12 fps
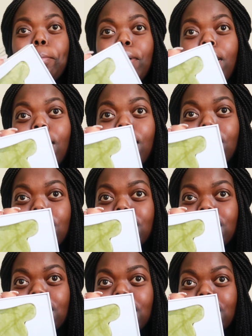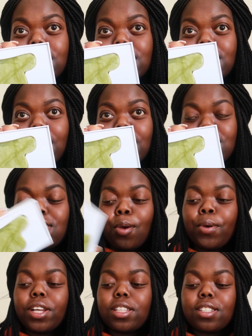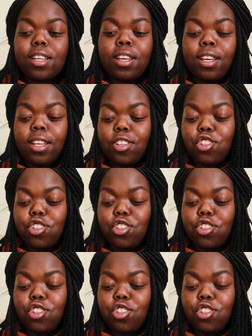but this is going to